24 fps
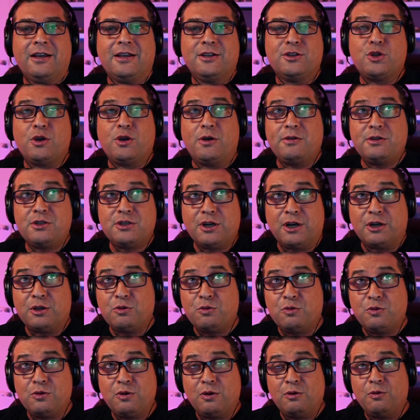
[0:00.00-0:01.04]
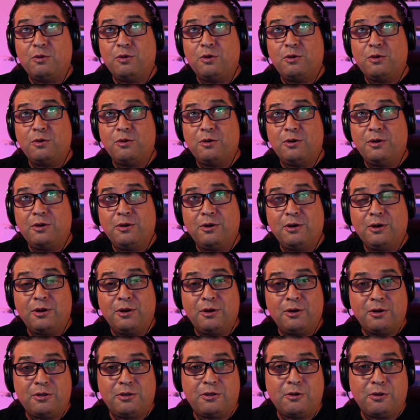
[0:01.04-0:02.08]
So I start to
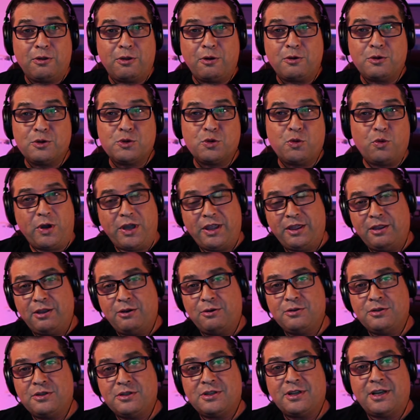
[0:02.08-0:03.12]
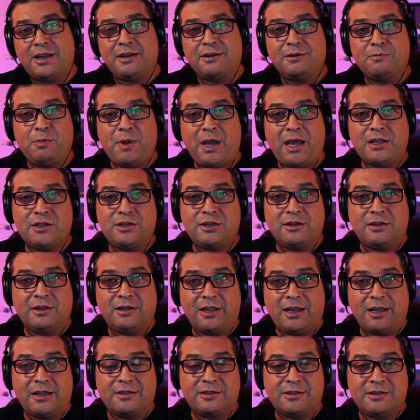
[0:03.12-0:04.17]
look to those windows and imagine
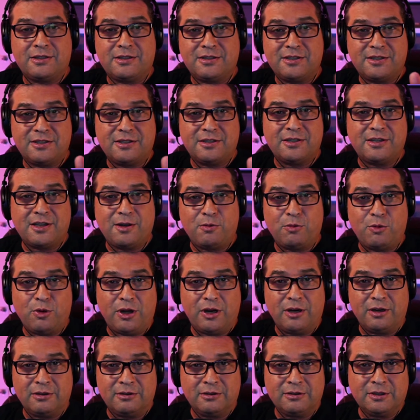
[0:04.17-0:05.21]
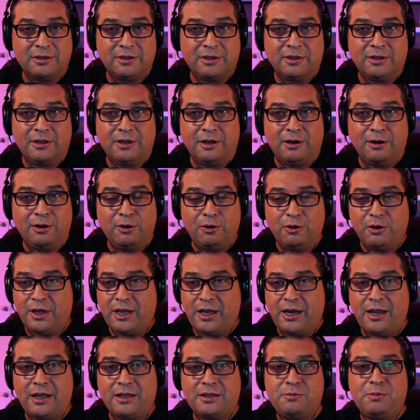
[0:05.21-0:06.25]
that someone
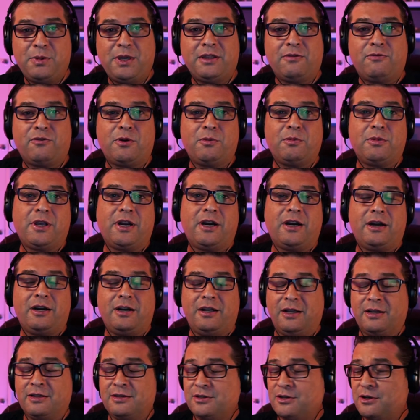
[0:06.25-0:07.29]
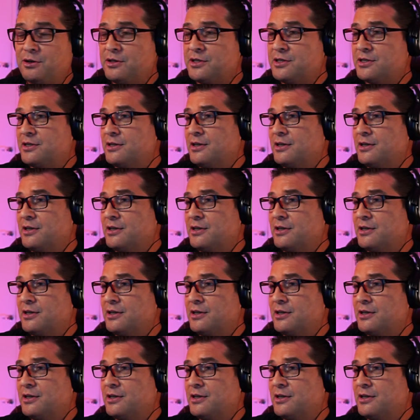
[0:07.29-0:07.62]
looking at me from there, and so